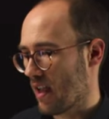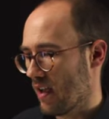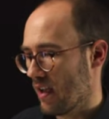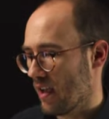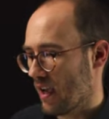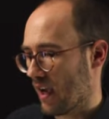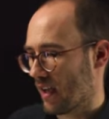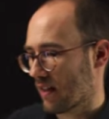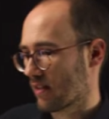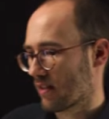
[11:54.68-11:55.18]

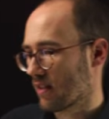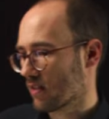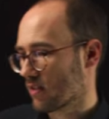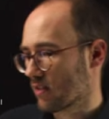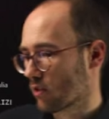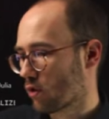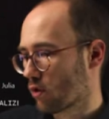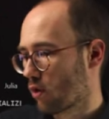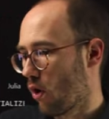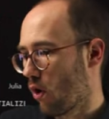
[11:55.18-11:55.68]
And this
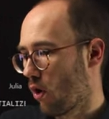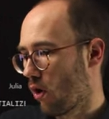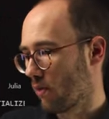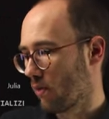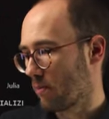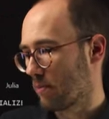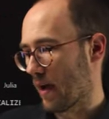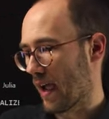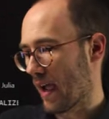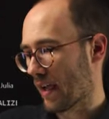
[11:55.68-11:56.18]

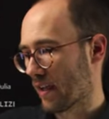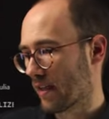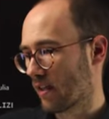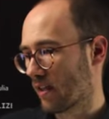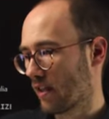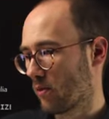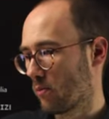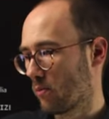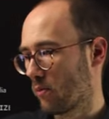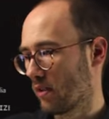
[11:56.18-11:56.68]
callback
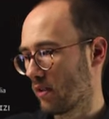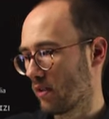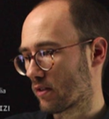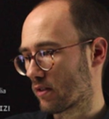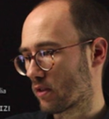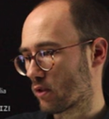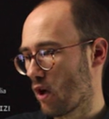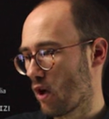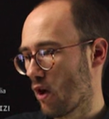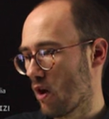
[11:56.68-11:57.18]
will
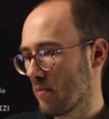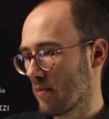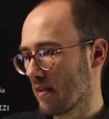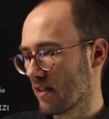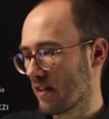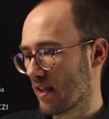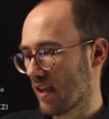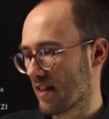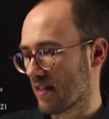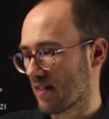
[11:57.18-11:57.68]

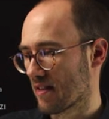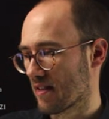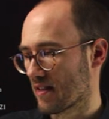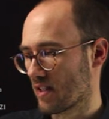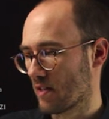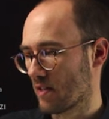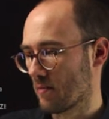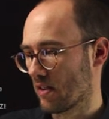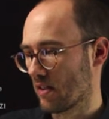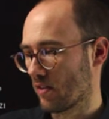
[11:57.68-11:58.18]
terminate the
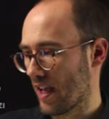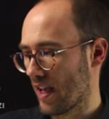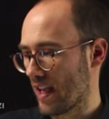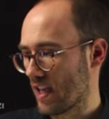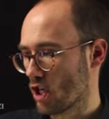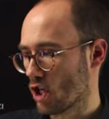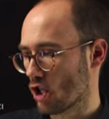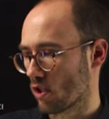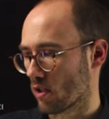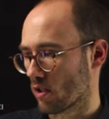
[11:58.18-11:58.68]

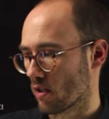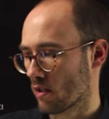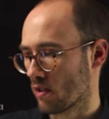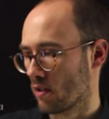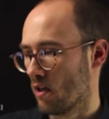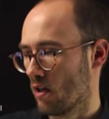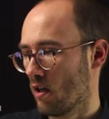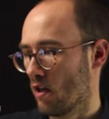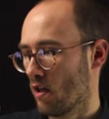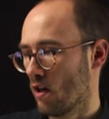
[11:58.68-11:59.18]
simulation
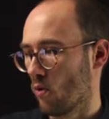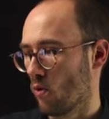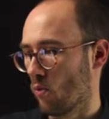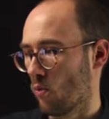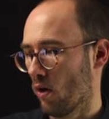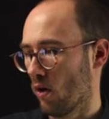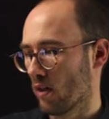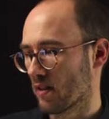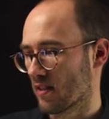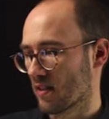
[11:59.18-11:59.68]

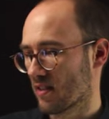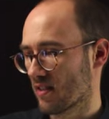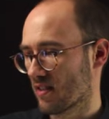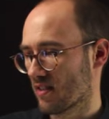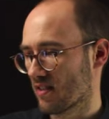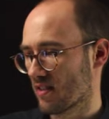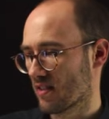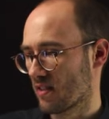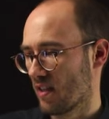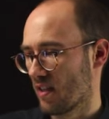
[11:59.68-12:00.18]

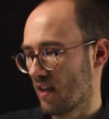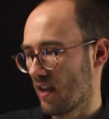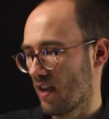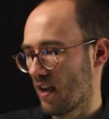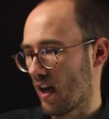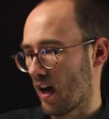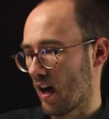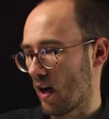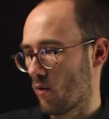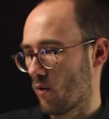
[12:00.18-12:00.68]
once
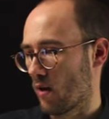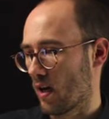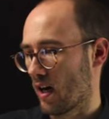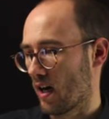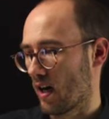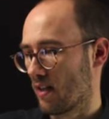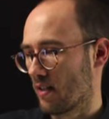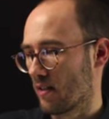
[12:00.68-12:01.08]
our